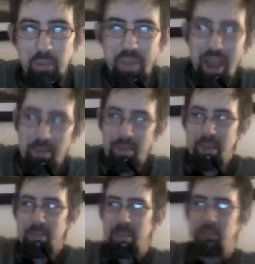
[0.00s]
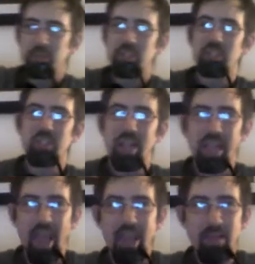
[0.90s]
that many people just
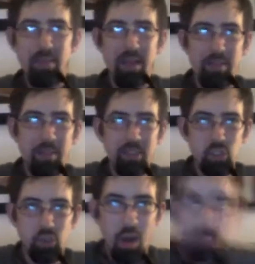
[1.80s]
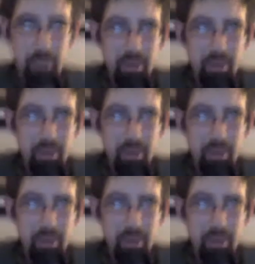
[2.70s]
like anybody but Trump?